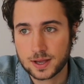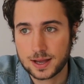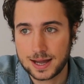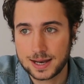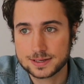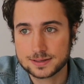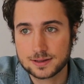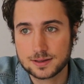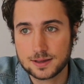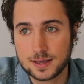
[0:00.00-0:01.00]
And
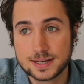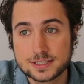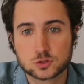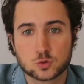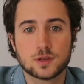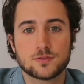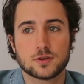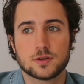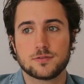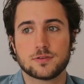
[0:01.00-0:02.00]
it is true if
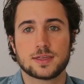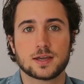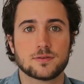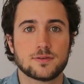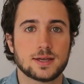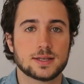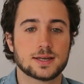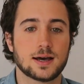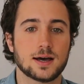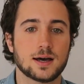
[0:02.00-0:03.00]
you think of it
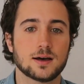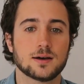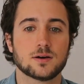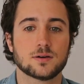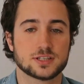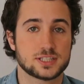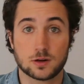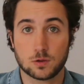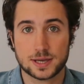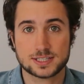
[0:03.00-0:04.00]
on a
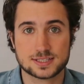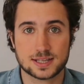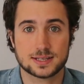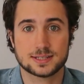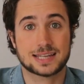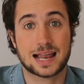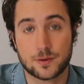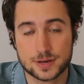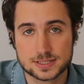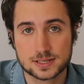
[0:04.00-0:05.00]
general basis that
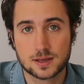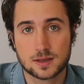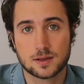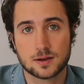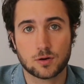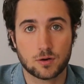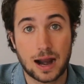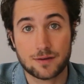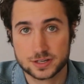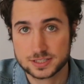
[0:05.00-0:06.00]
salaries or
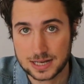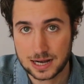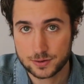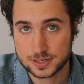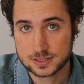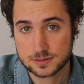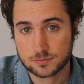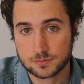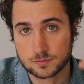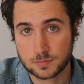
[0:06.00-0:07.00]
average salaries
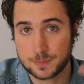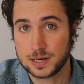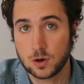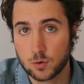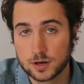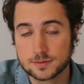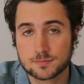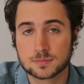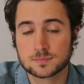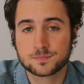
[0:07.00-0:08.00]
might be lower,
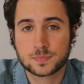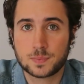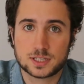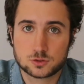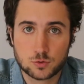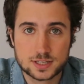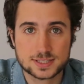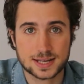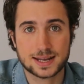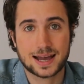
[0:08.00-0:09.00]
but the truth is
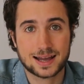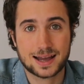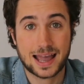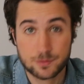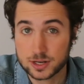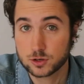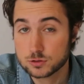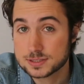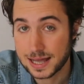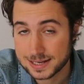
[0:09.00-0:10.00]
that hiring
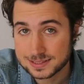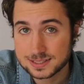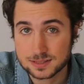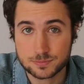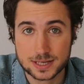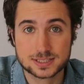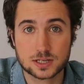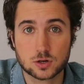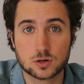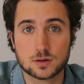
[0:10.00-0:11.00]
good talent in
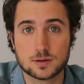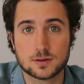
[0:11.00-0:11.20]
Mexico